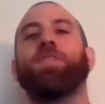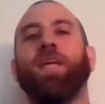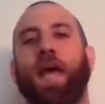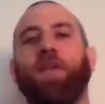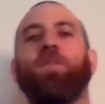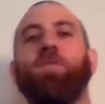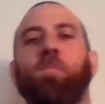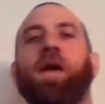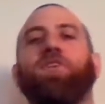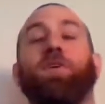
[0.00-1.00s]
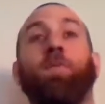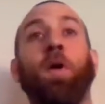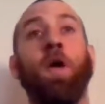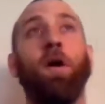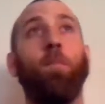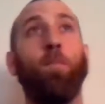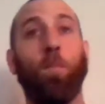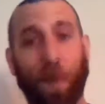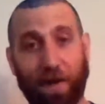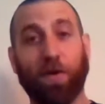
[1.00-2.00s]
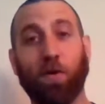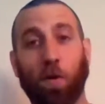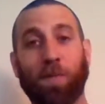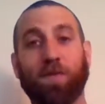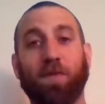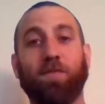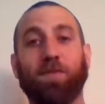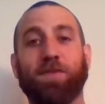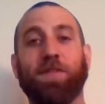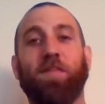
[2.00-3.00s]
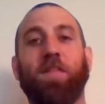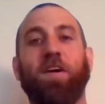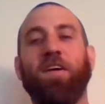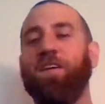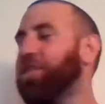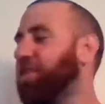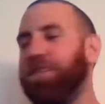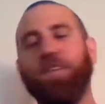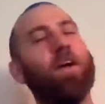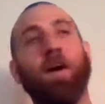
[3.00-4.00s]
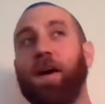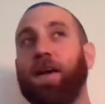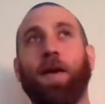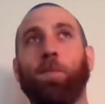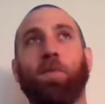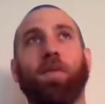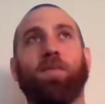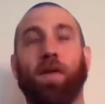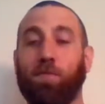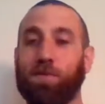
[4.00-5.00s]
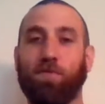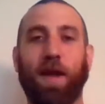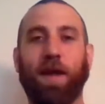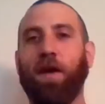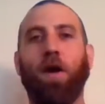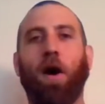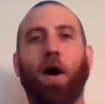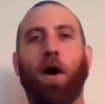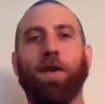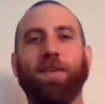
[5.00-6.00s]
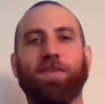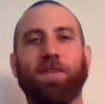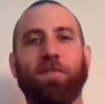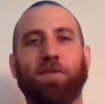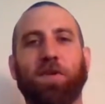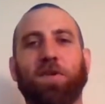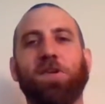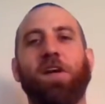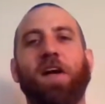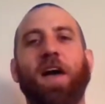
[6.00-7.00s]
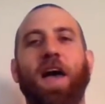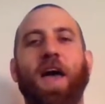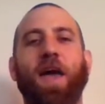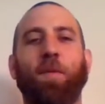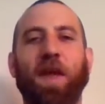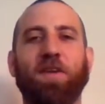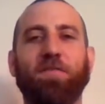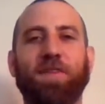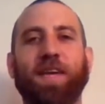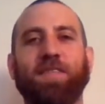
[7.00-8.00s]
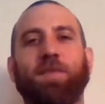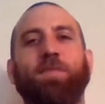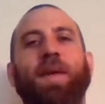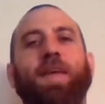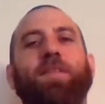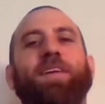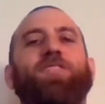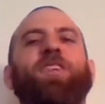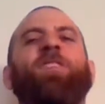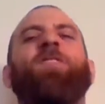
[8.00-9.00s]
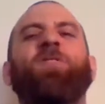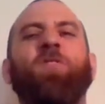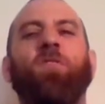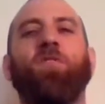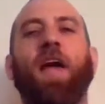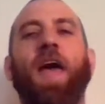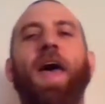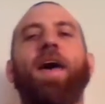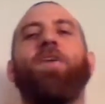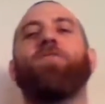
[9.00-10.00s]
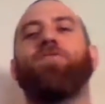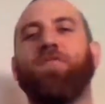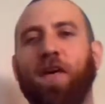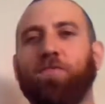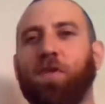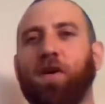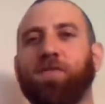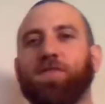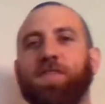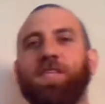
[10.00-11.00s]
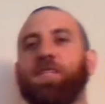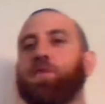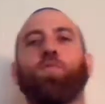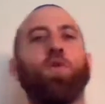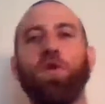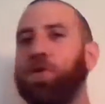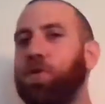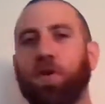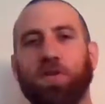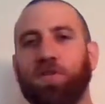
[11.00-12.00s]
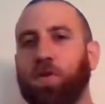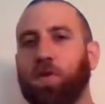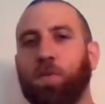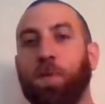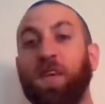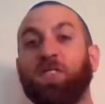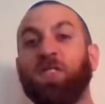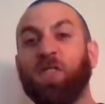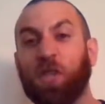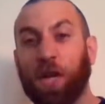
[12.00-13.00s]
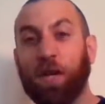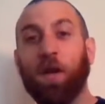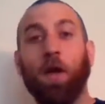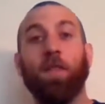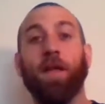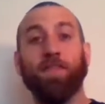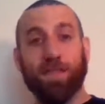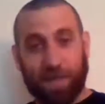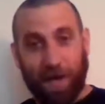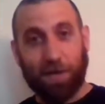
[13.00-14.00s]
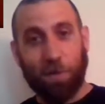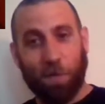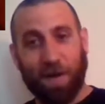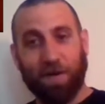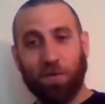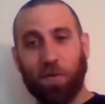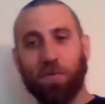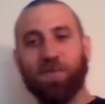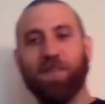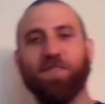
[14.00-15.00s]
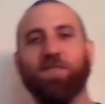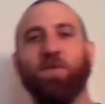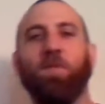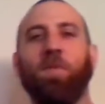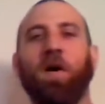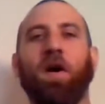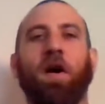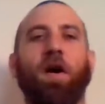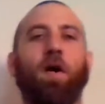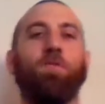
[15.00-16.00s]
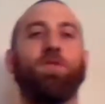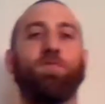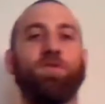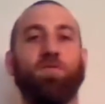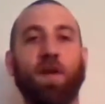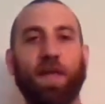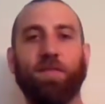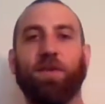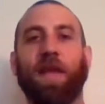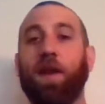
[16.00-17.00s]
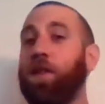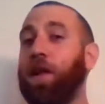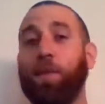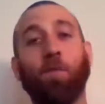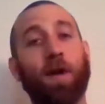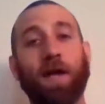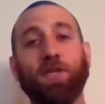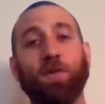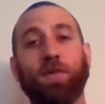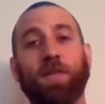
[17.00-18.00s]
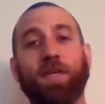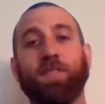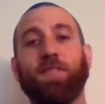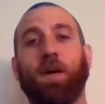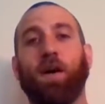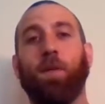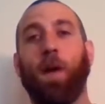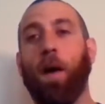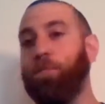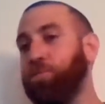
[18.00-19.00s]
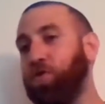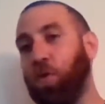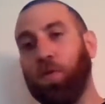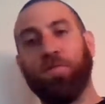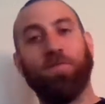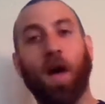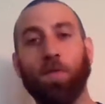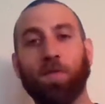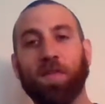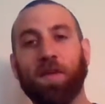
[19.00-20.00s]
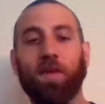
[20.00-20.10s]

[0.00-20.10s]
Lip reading: end of the matchup. Baron Corbin delivers... can't believe it. It was great. He delivered a end of days to Becky Lynch. He looks over at Seth Rollins and he says, "What are you going to do, you piece of shit?" That's exactly what Baron Corbin says to him, which was great. They're getting a lot more edgy with this. I'm totally fine with it.